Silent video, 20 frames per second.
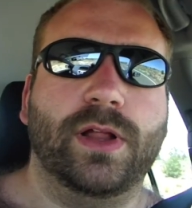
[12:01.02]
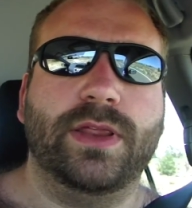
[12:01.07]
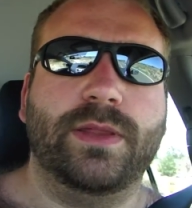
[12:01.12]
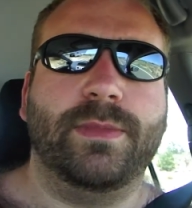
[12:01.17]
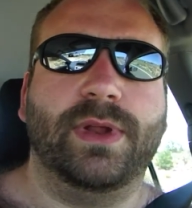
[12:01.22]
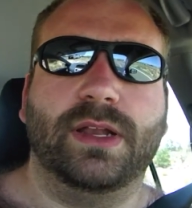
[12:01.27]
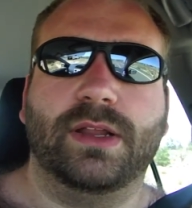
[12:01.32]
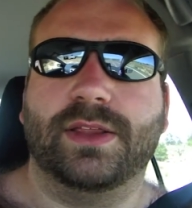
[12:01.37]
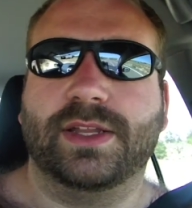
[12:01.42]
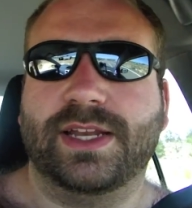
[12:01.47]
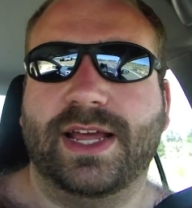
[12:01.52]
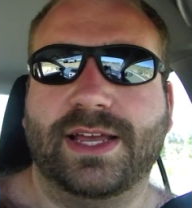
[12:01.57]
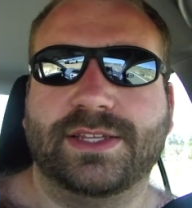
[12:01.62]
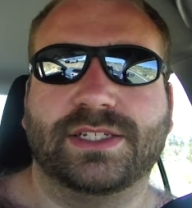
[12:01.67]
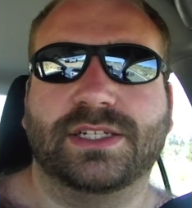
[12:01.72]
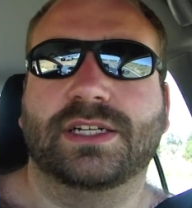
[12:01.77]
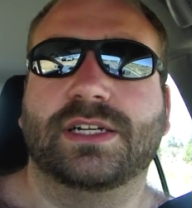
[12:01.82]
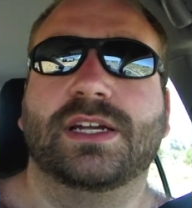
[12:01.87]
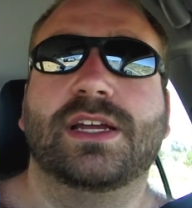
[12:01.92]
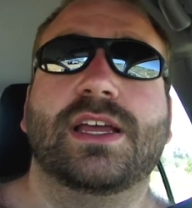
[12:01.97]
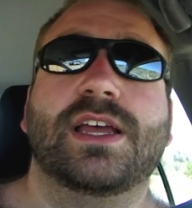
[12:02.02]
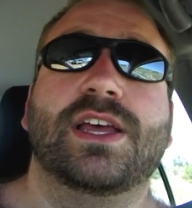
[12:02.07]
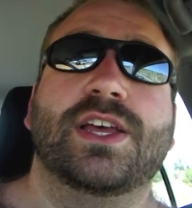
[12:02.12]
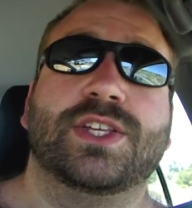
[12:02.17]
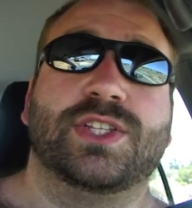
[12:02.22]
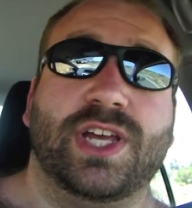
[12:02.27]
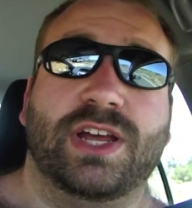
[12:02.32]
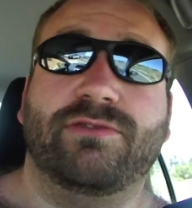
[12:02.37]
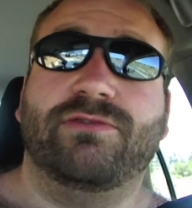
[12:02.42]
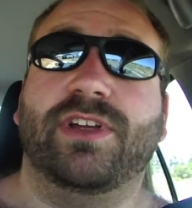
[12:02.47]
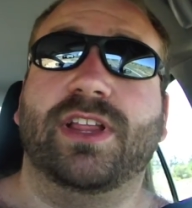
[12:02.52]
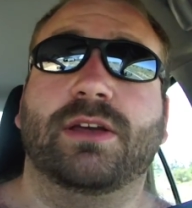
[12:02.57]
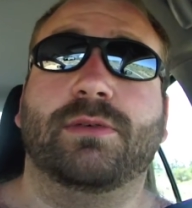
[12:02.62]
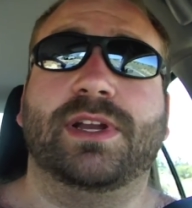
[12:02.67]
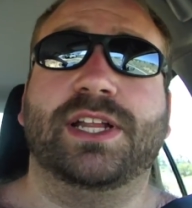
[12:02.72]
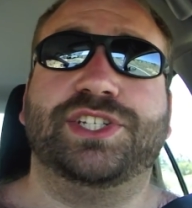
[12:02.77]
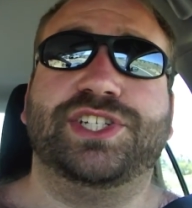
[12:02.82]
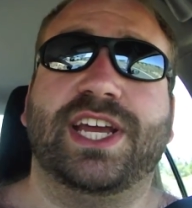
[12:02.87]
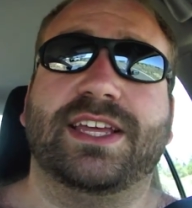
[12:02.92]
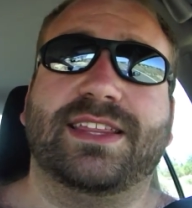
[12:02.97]
in the middle of the desert, so I really
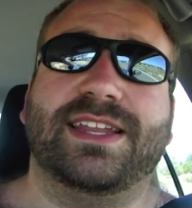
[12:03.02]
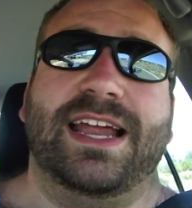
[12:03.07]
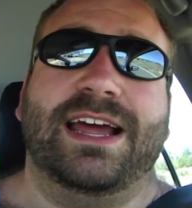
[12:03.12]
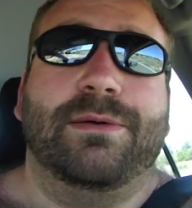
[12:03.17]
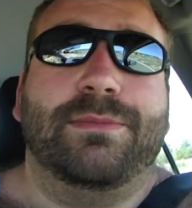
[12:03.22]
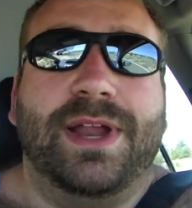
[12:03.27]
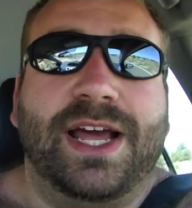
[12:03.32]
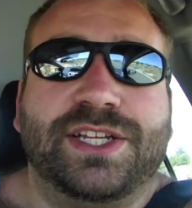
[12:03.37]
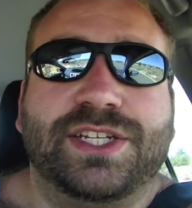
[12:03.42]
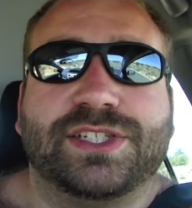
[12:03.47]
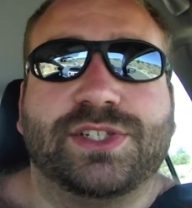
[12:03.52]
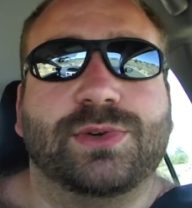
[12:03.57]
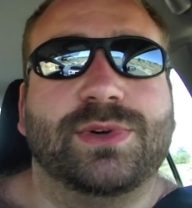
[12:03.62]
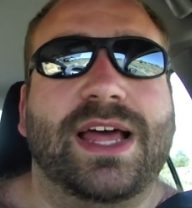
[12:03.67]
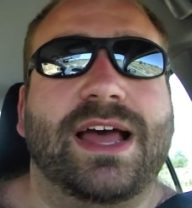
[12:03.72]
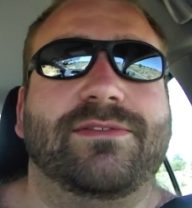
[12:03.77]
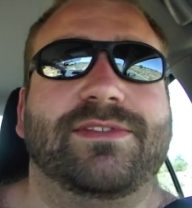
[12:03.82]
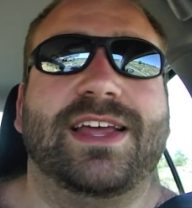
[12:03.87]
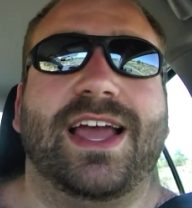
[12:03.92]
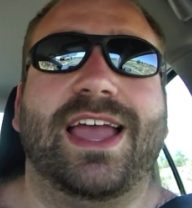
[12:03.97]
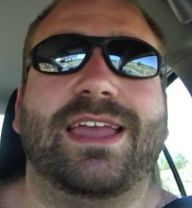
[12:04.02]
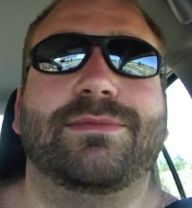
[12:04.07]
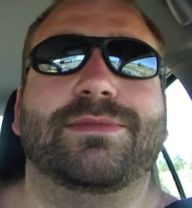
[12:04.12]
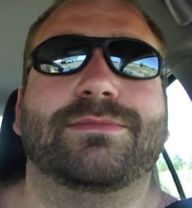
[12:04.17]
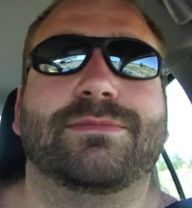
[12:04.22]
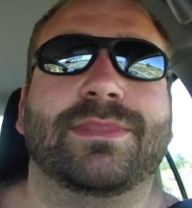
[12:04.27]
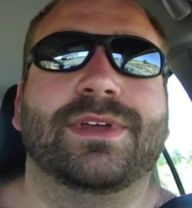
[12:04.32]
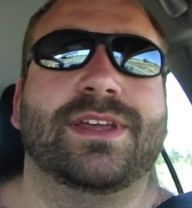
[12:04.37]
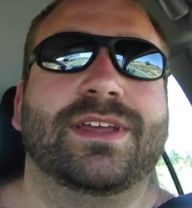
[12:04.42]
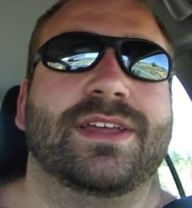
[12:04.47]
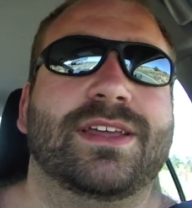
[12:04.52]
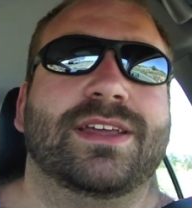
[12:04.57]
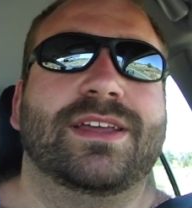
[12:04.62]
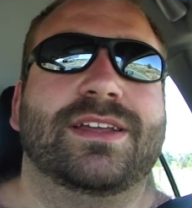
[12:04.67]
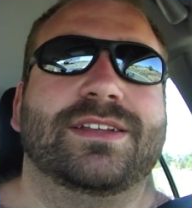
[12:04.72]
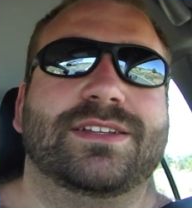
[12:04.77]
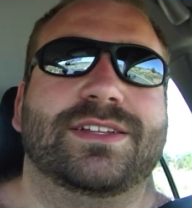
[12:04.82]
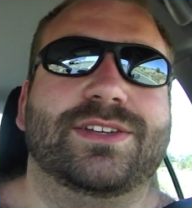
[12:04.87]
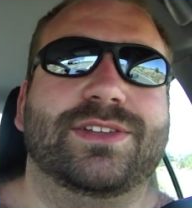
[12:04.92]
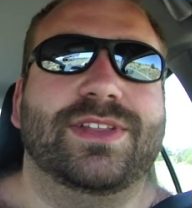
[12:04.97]
want to check that out, but I just don't have time
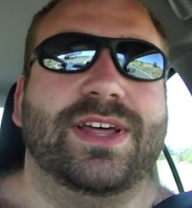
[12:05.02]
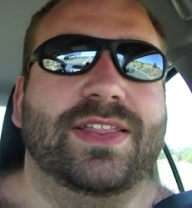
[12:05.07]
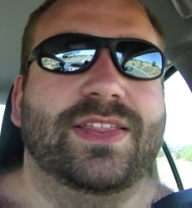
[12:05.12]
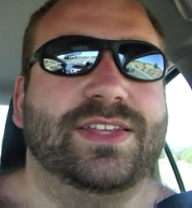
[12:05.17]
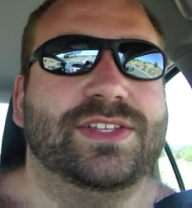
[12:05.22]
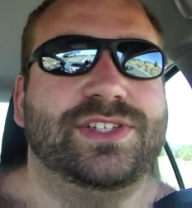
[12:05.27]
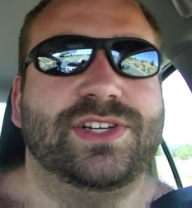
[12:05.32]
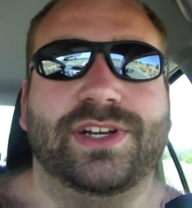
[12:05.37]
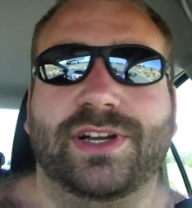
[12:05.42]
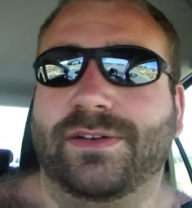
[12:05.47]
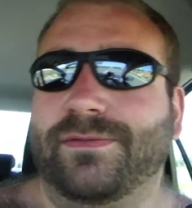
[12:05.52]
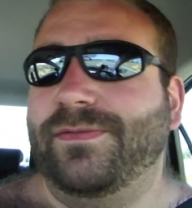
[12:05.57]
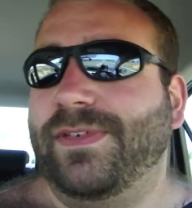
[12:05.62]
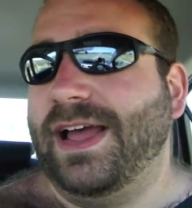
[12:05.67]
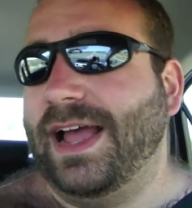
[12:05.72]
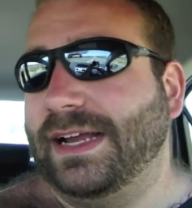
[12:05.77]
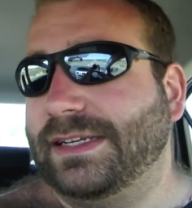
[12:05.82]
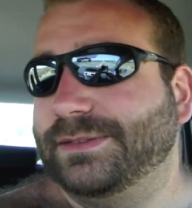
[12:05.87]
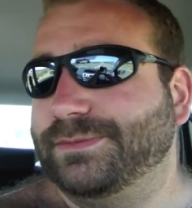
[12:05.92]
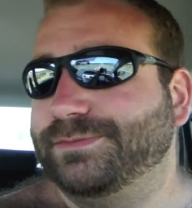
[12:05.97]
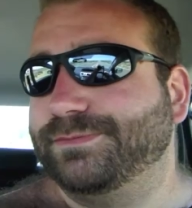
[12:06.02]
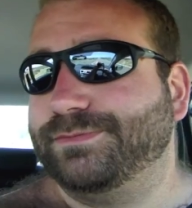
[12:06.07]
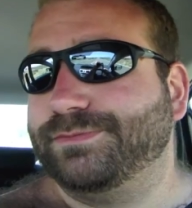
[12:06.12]
to do that this year. In fact,